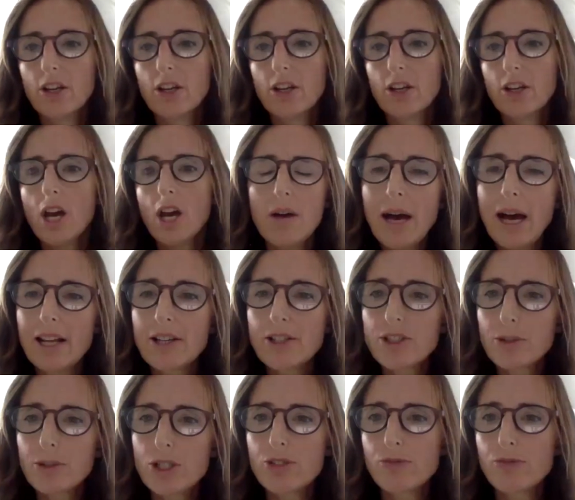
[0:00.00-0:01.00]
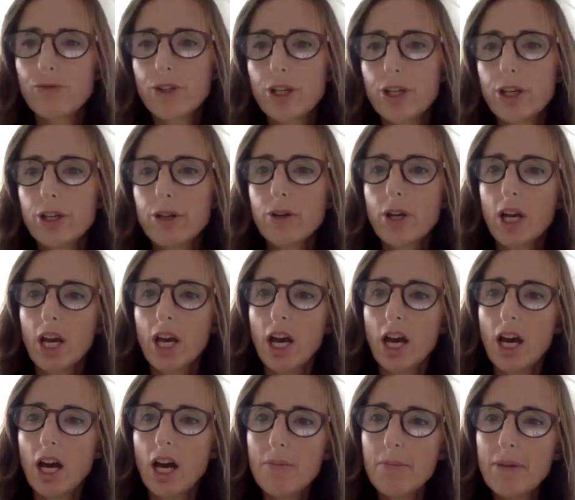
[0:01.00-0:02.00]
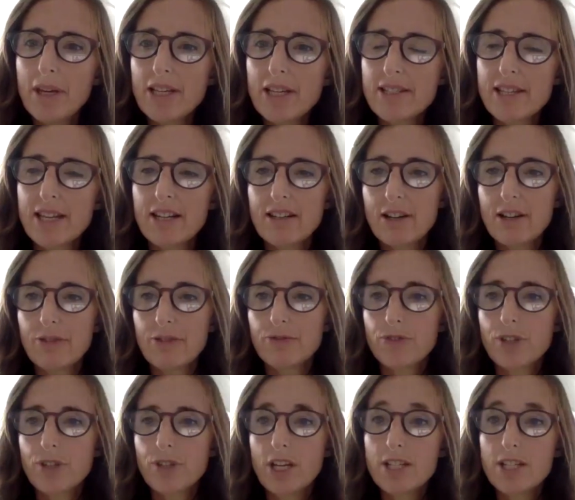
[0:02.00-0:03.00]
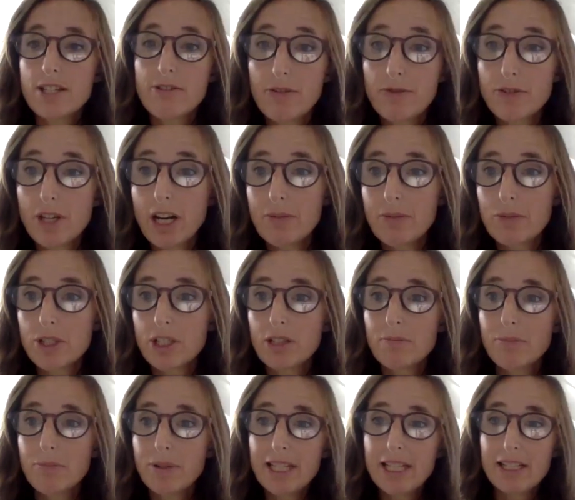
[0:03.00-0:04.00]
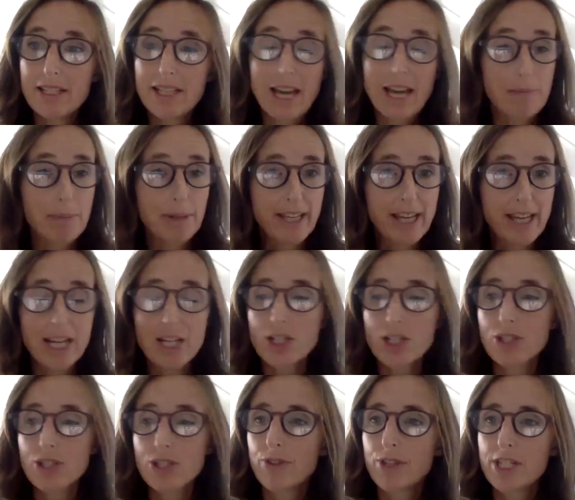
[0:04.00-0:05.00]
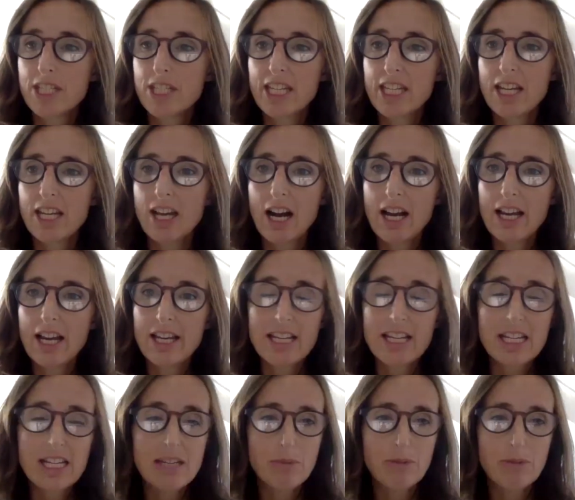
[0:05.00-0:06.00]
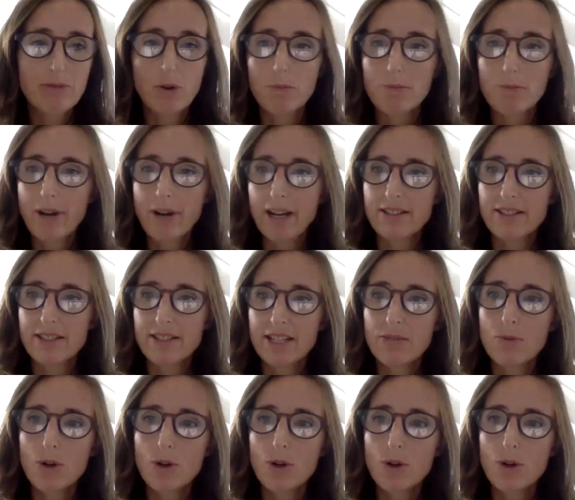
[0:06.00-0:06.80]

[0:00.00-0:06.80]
Alex, question for you. Is there enough time to complete the application for the TIE before Brexit?